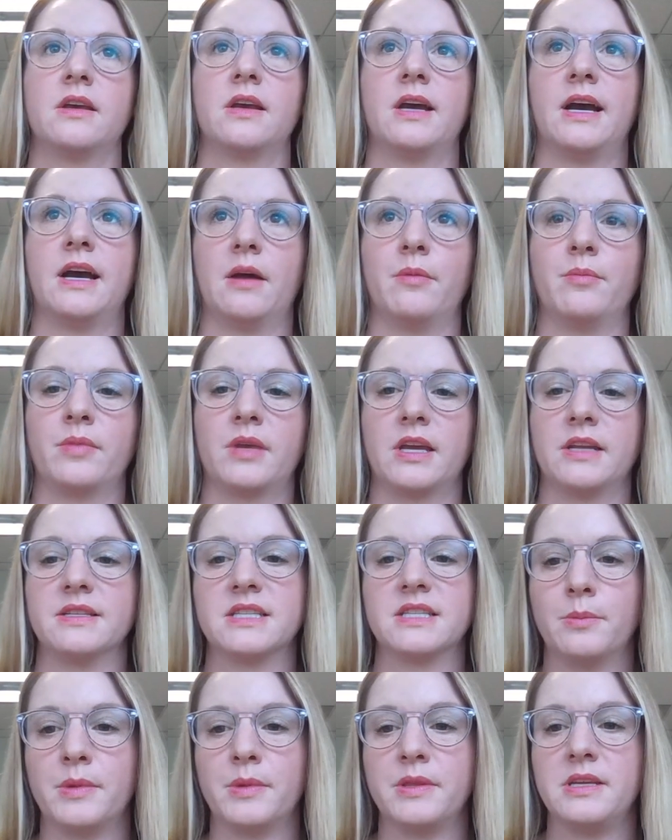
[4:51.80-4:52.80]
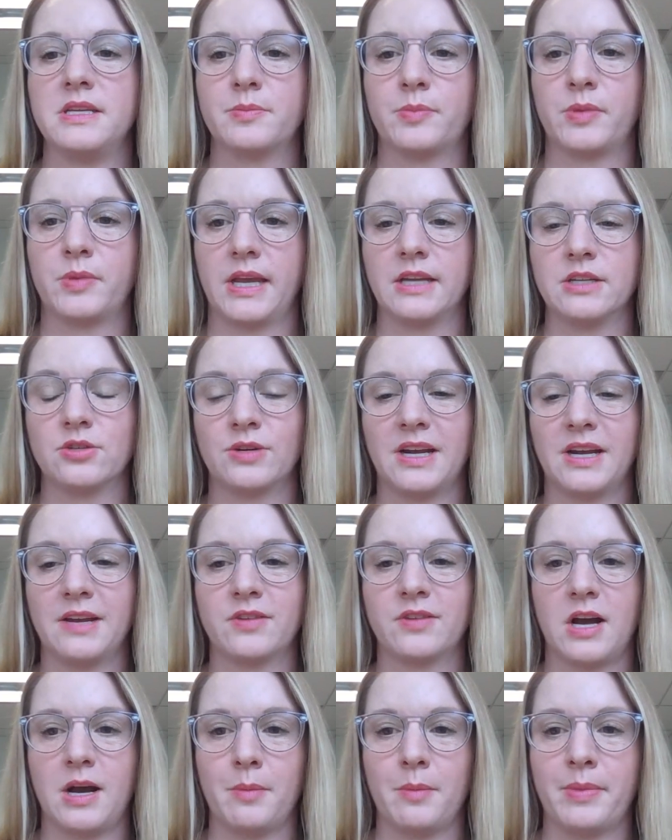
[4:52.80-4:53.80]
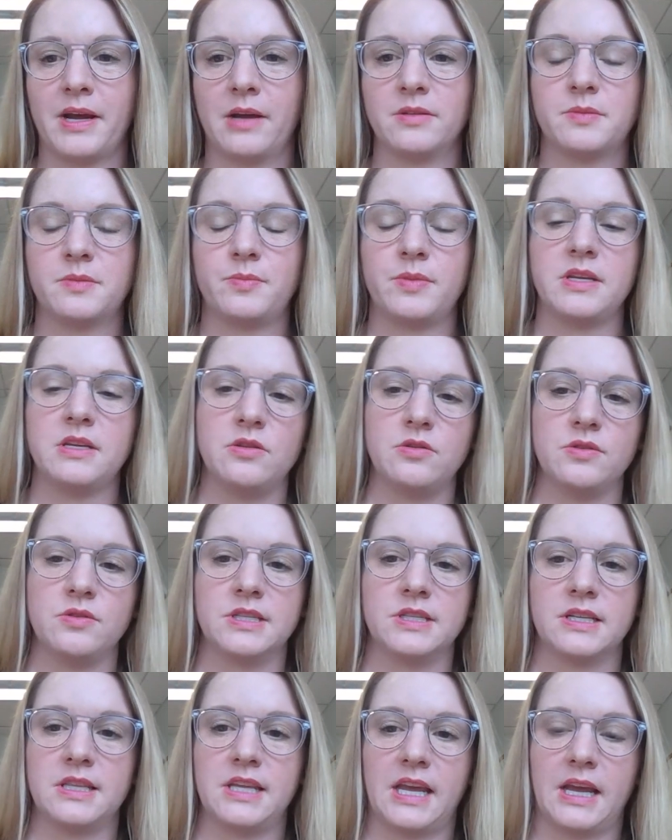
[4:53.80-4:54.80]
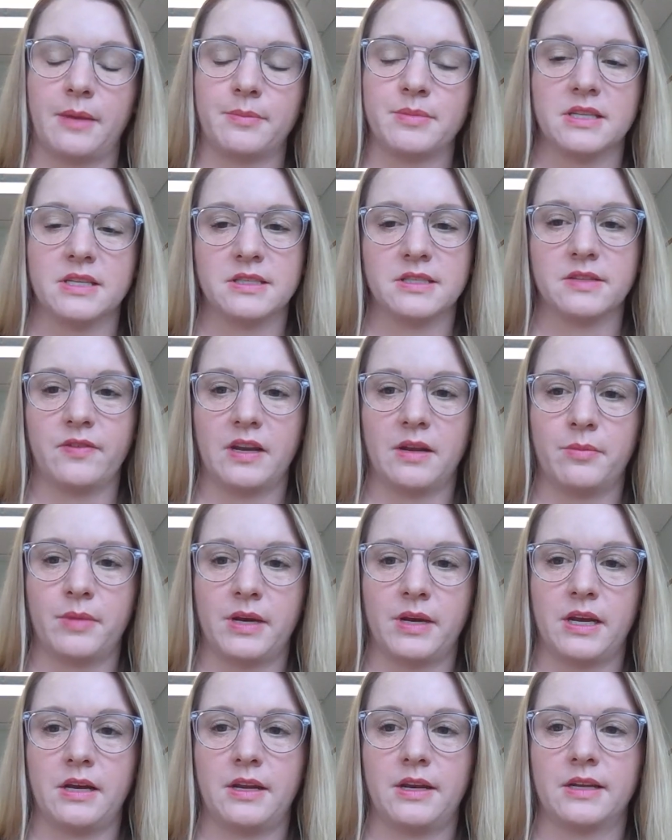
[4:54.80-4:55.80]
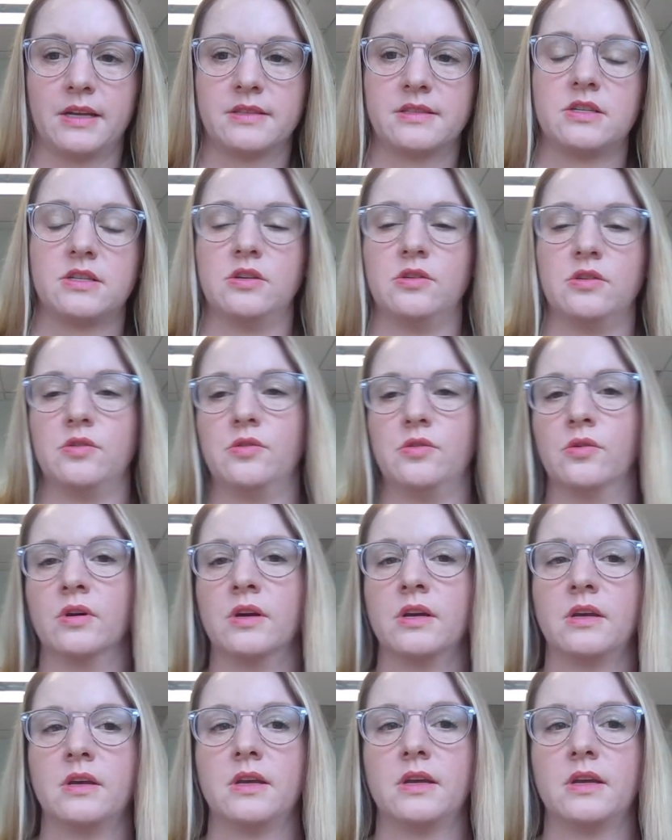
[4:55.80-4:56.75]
um, can some of these plant derived compounds be used in the absence of antibiotics to